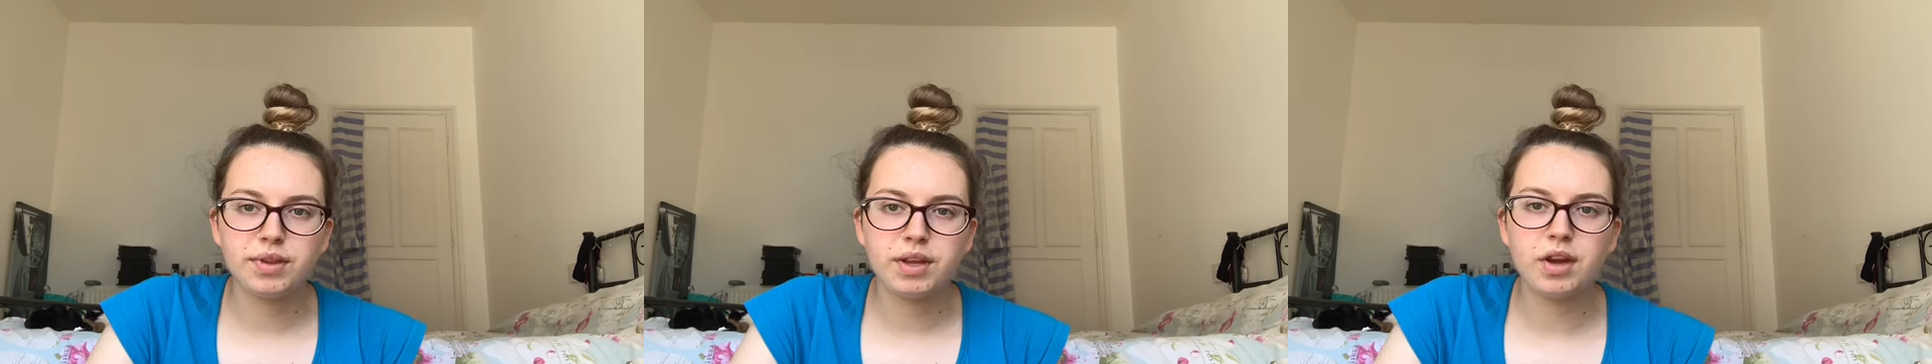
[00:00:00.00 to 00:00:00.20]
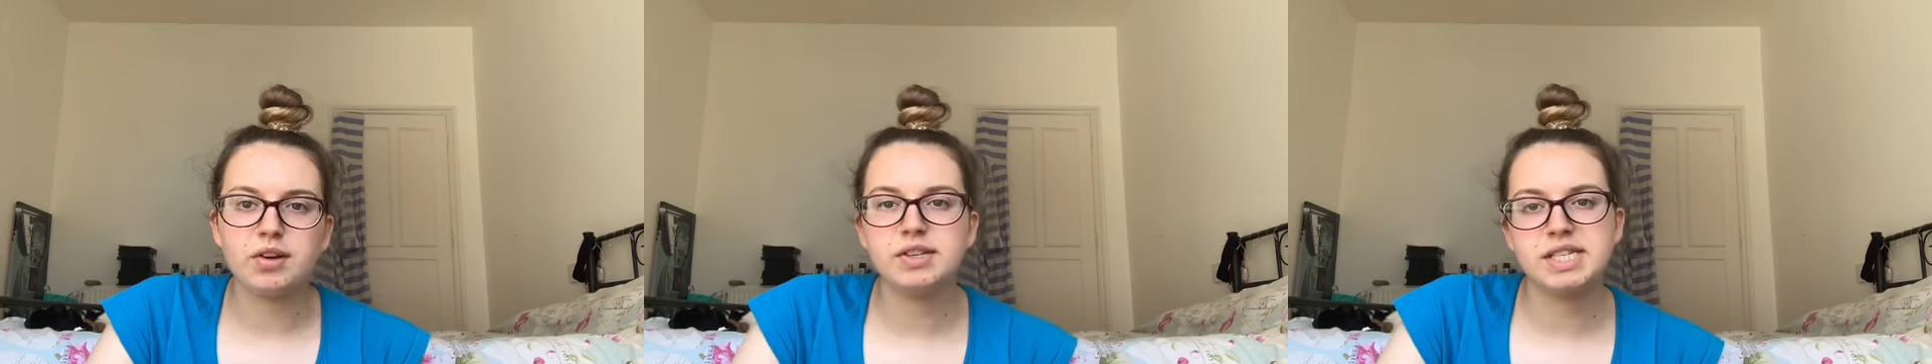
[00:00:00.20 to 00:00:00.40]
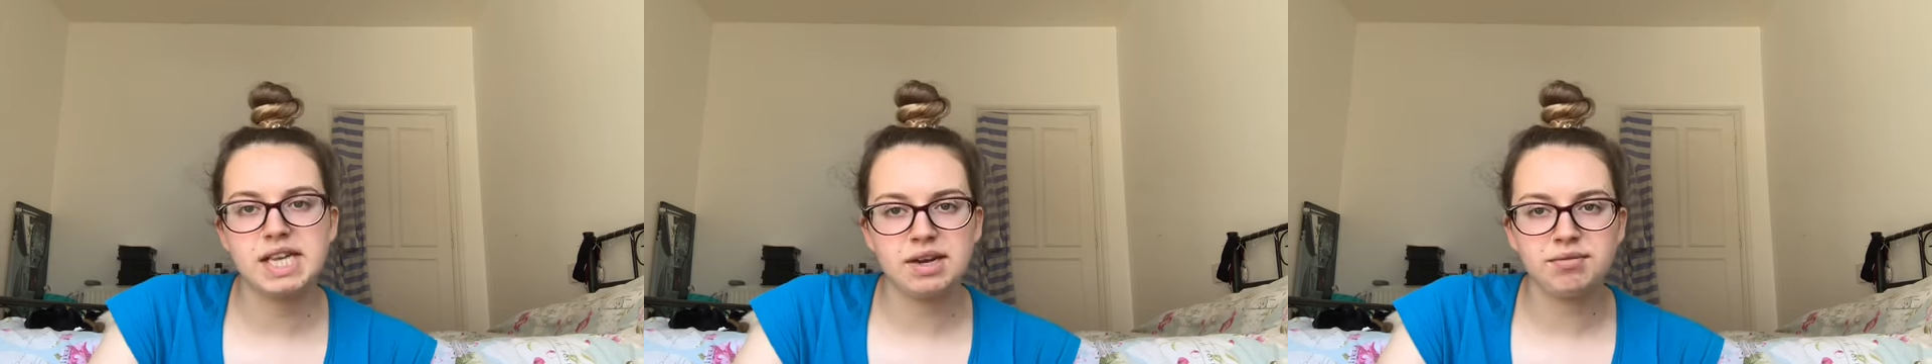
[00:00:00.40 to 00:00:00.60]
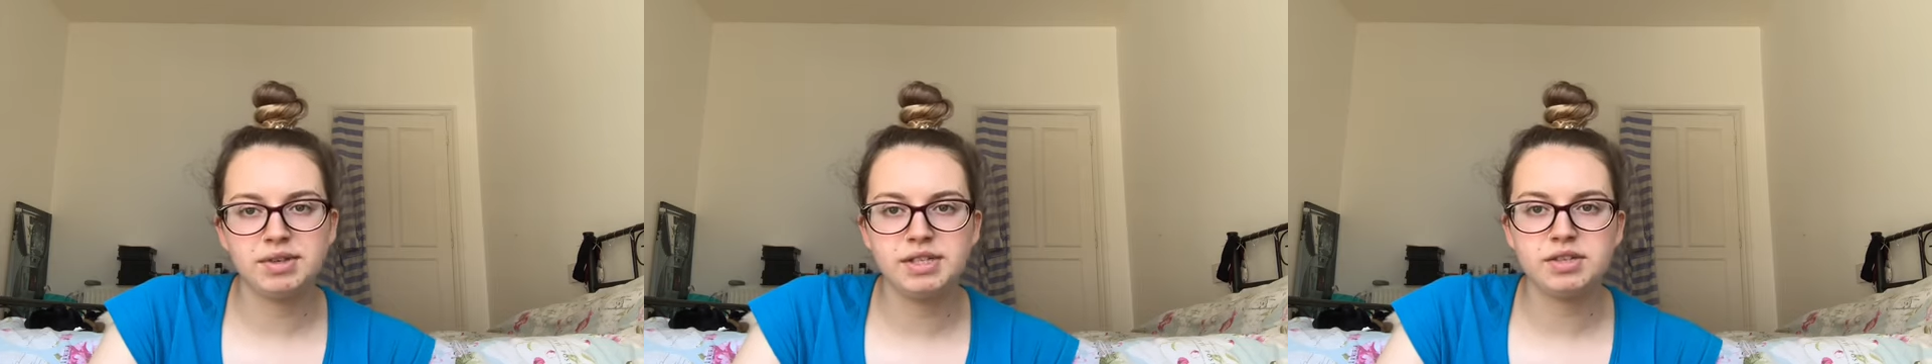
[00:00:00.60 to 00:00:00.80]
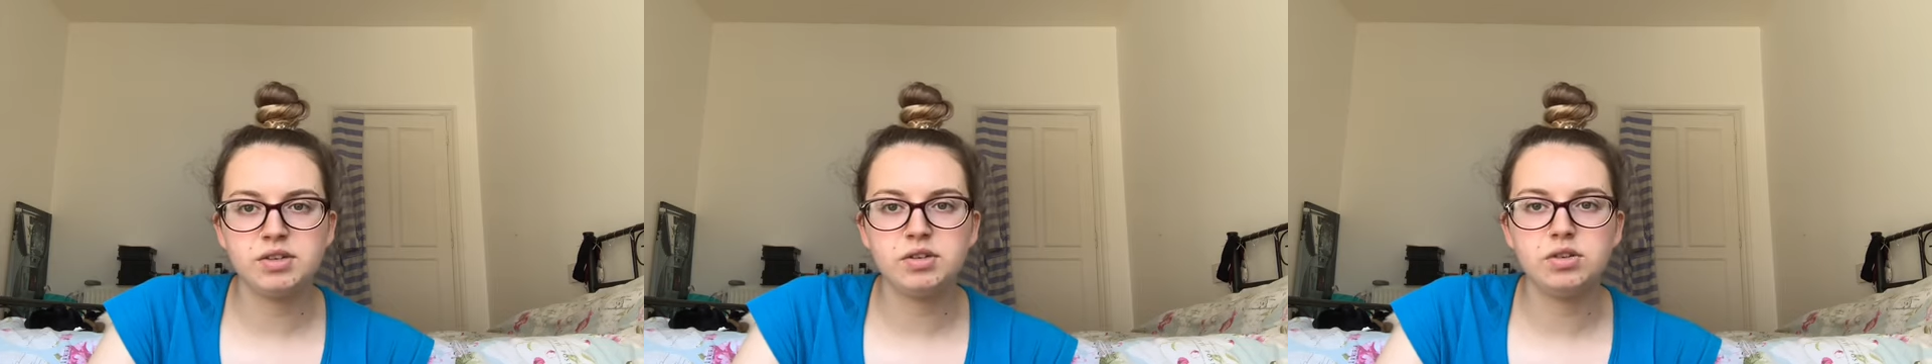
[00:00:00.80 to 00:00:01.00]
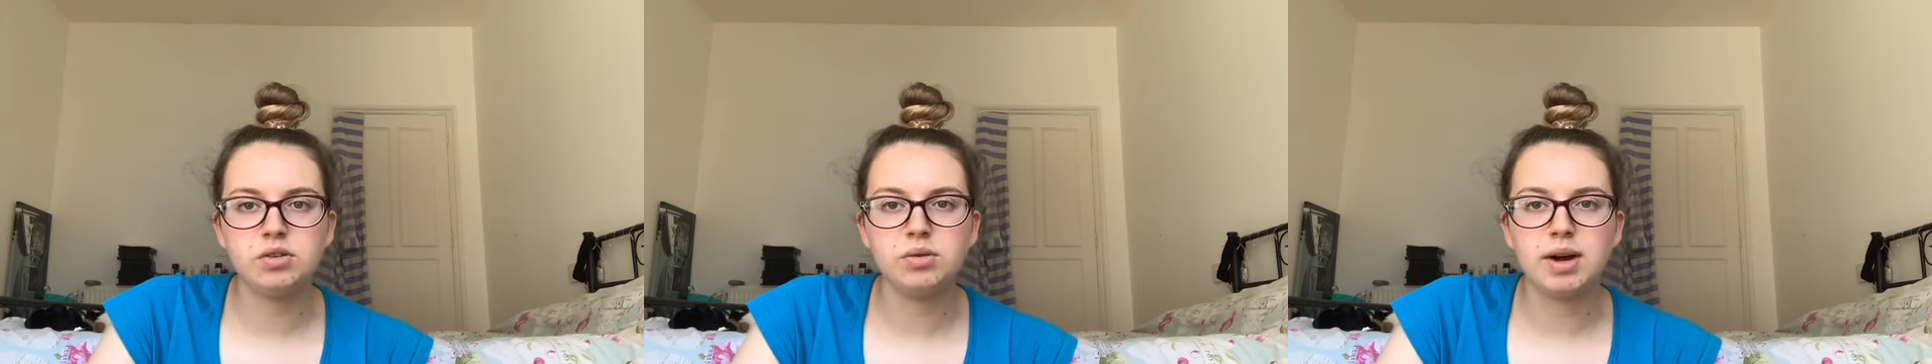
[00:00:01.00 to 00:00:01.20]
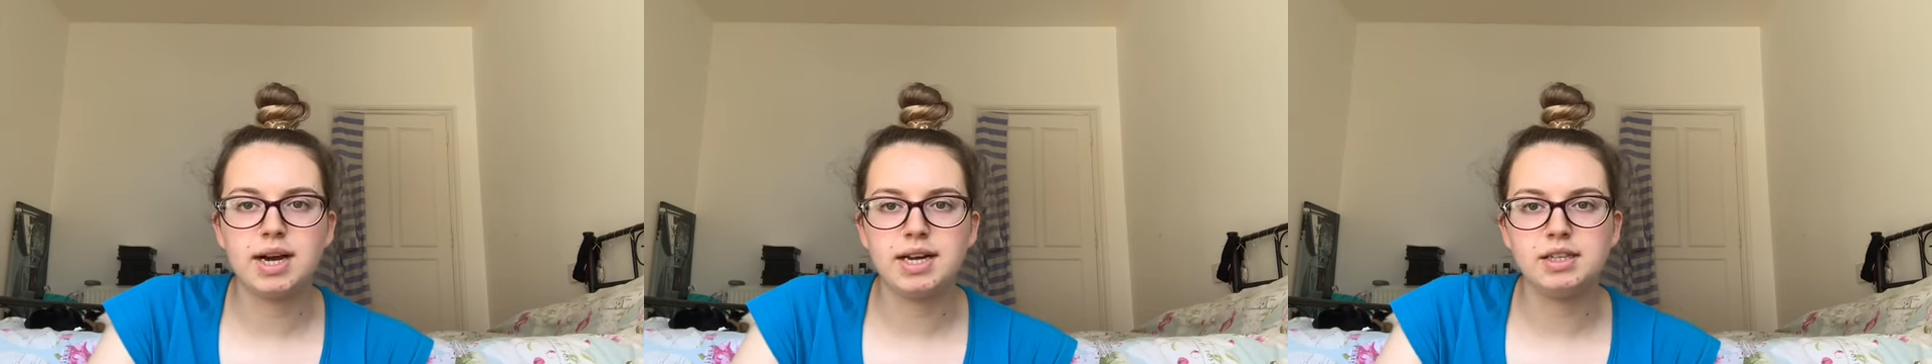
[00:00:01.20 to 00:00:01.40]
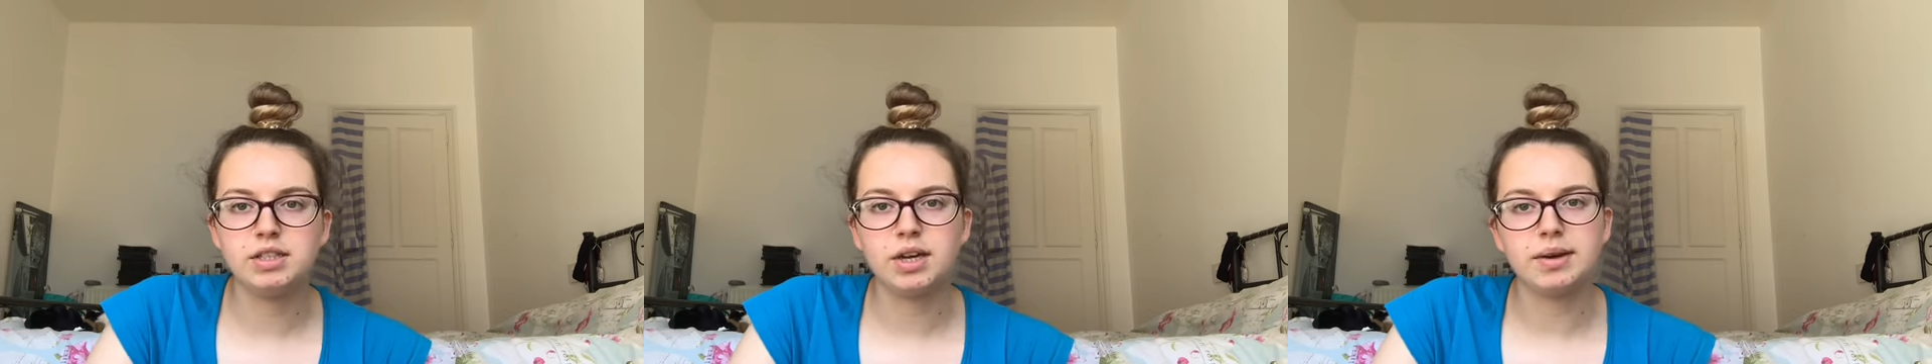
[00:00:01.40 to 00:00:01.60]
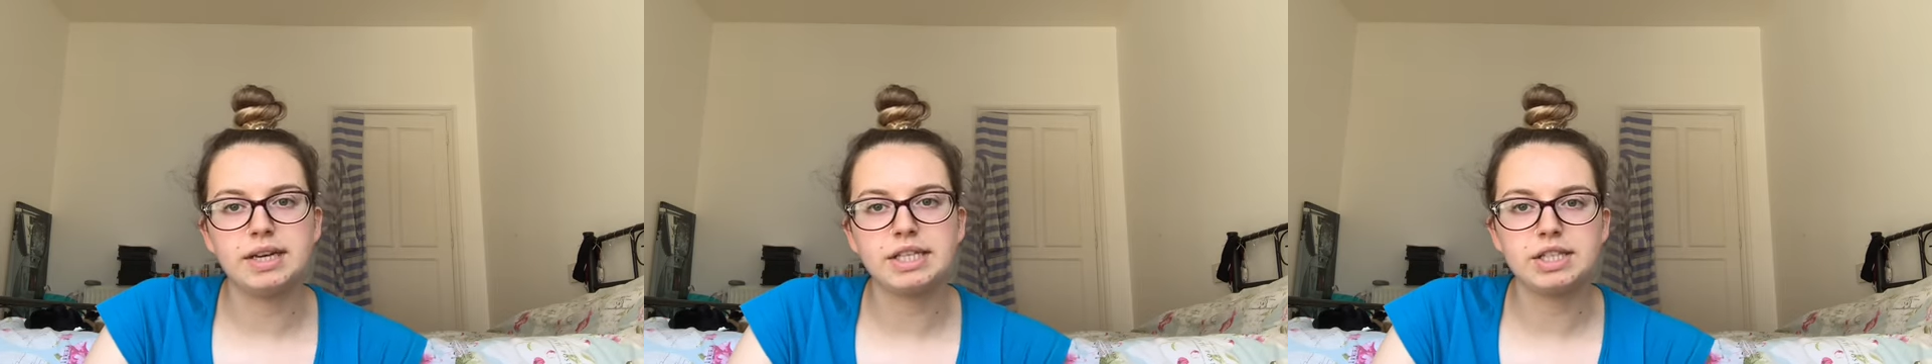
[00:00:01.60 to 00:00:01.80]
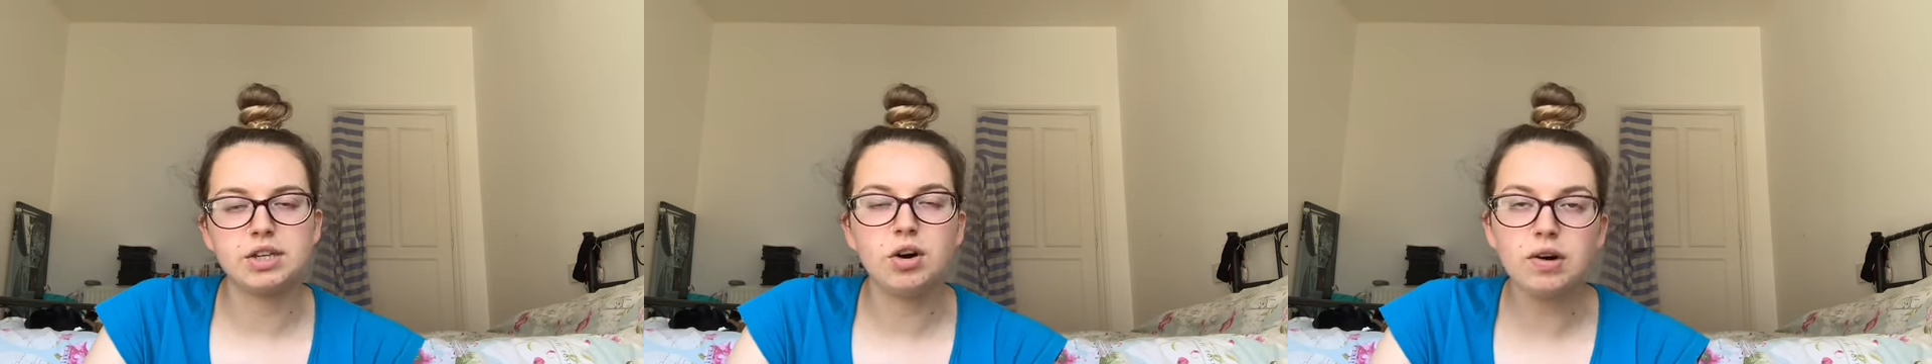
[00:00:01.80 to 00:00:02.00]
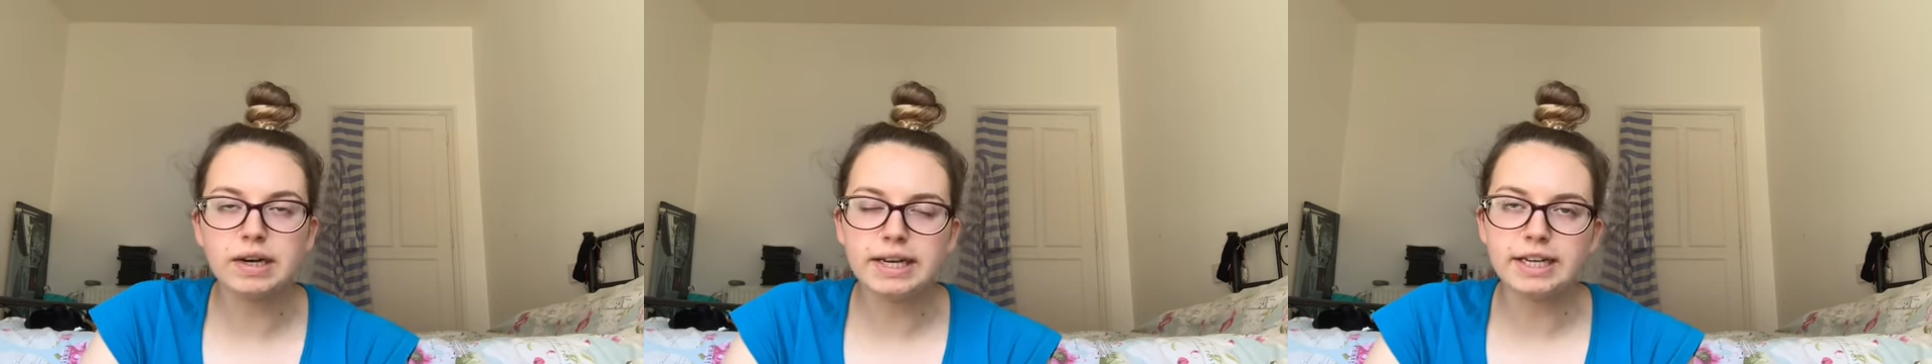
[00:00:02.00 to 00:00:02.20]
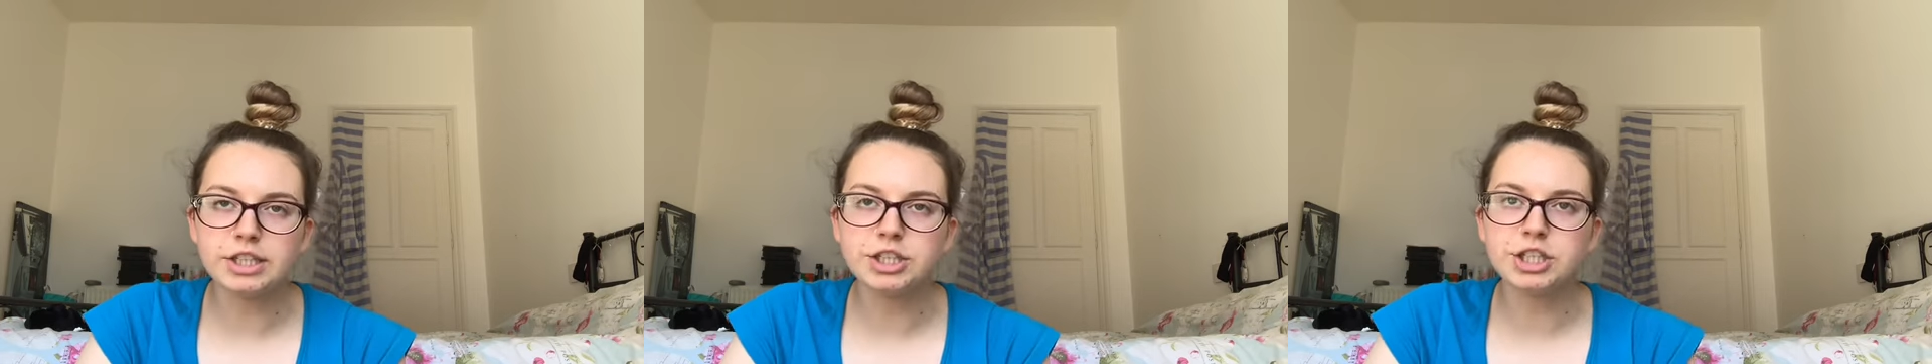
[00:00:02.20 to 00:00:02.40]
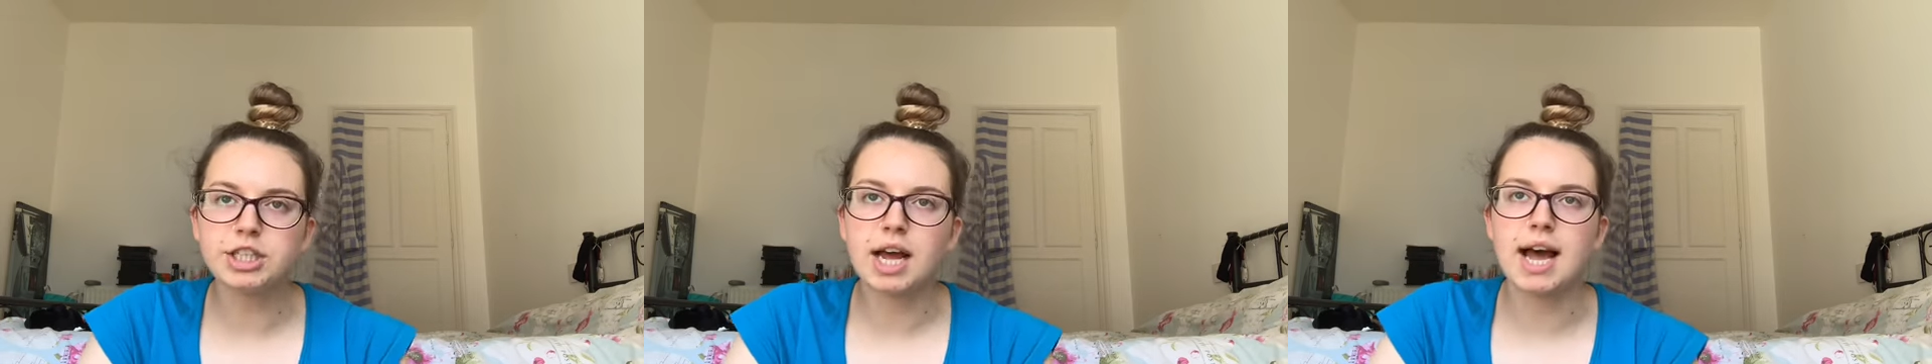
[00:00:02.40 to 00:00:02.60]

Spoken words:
to secondary school and going into college.